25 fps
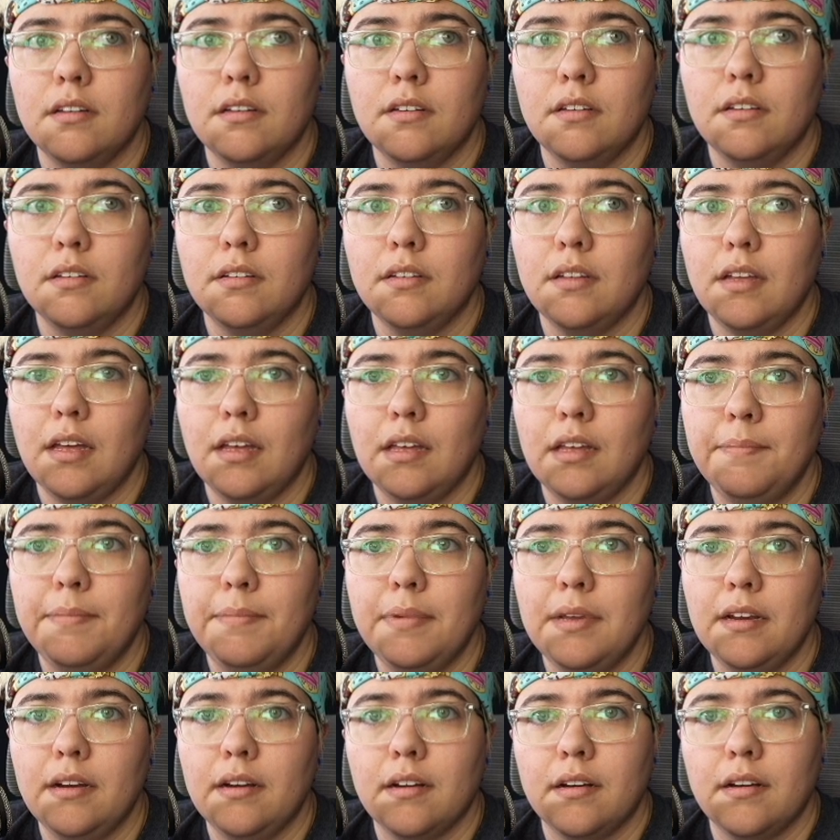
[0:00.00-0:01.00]
up
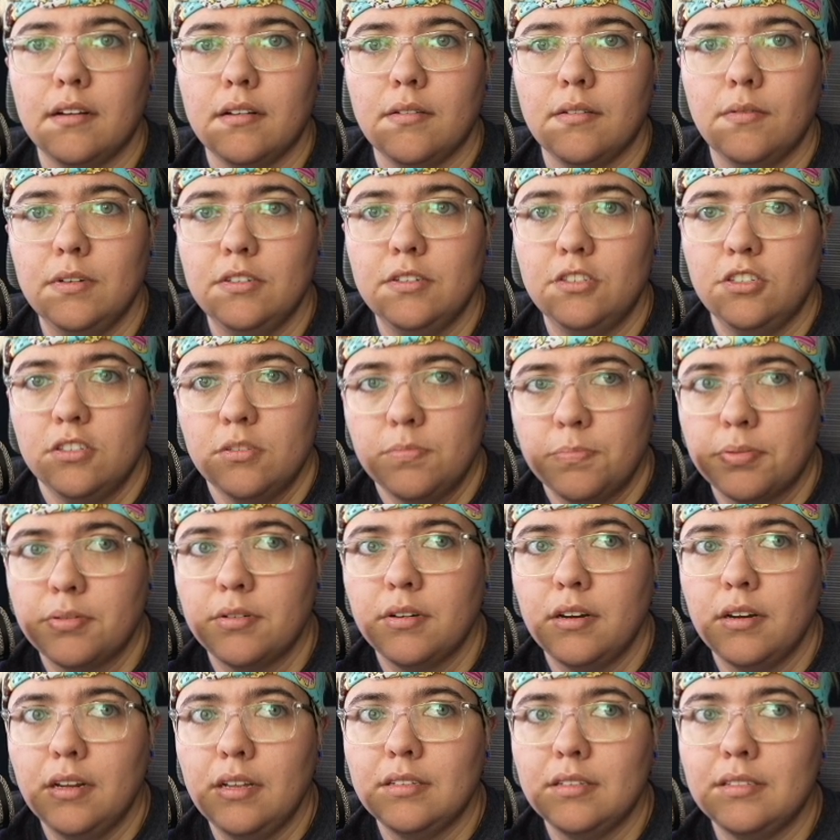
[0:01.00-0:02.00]
here, which is
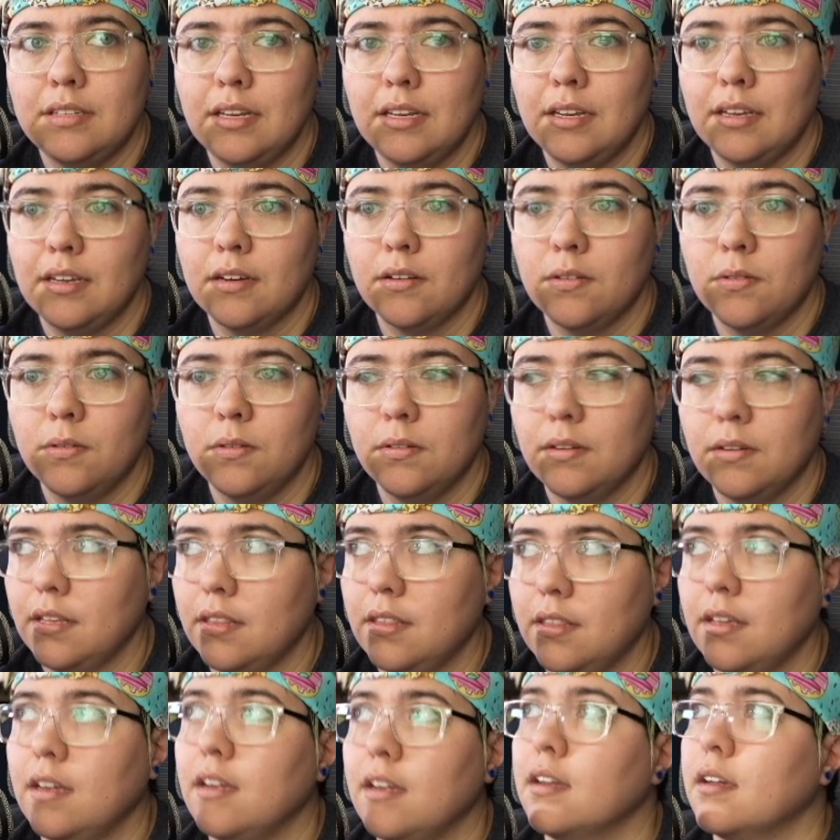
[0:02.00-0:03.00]
pretty stinking cool, I
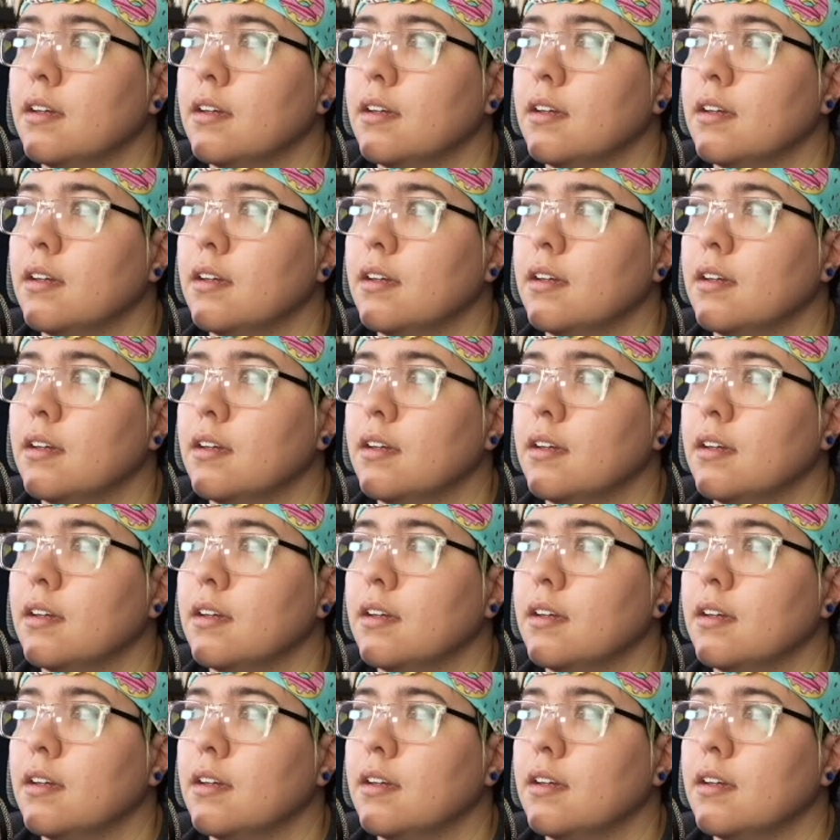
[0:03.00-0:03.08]
think.